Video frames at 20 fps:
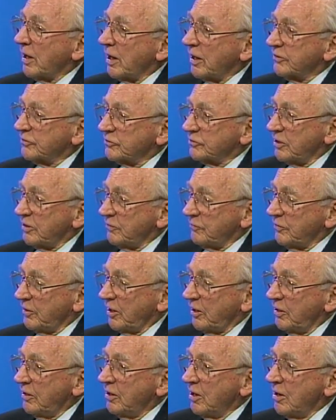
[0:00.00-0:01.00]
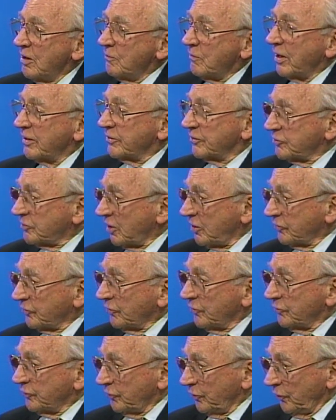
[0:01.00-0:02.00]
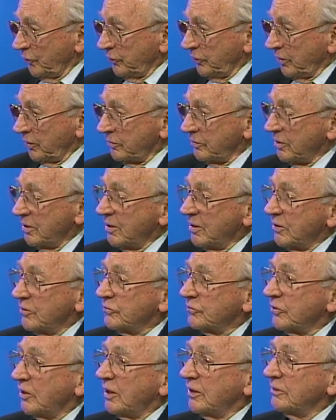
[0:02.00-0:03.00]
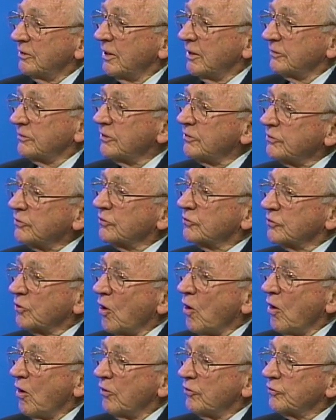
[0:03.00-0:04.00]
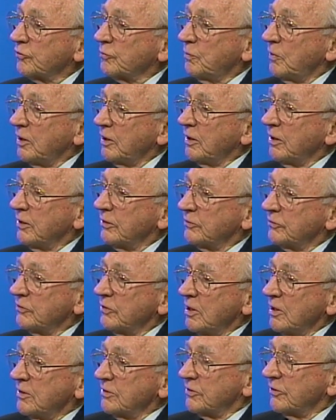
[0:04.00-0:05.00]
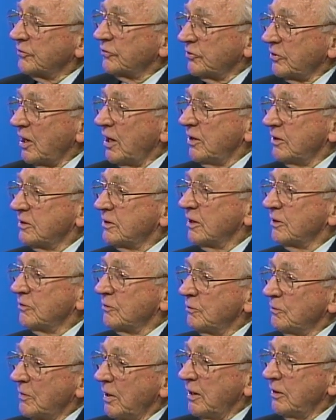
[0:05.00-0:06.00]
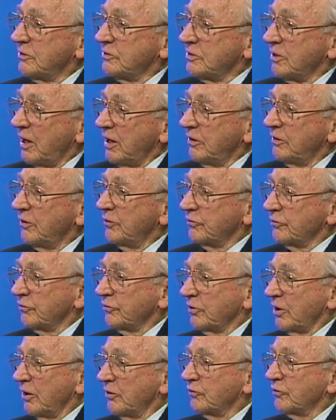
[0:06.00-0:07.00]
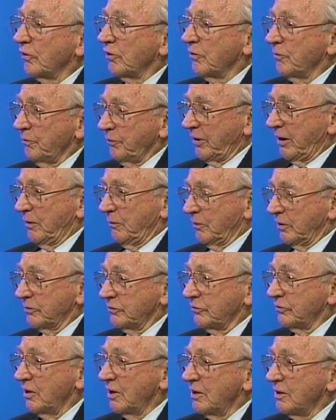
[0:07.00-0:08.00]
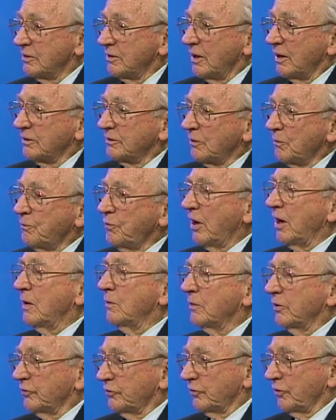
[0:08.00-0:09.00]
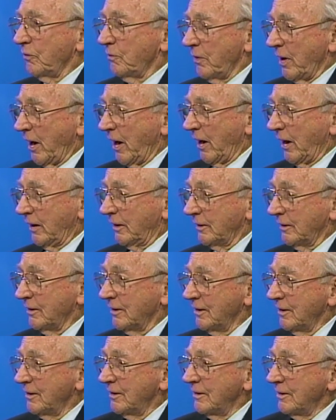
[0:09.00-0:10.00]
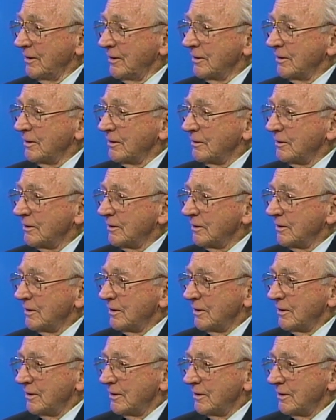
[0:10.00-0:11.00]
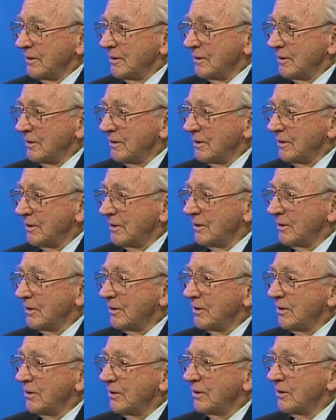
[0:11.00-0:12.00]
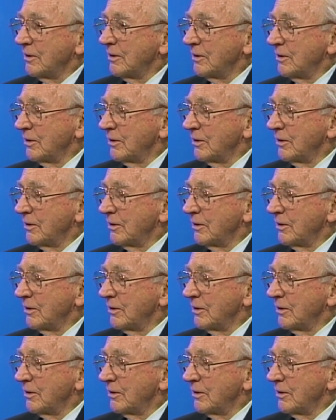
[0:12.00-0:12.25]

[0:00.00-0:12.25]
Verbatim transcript: on TV by the teachers union saying that this is caused because the state didn't maintain its schedule of payments, that mm-hmm. the payments are behind. Bill Zettler has done a fantastic.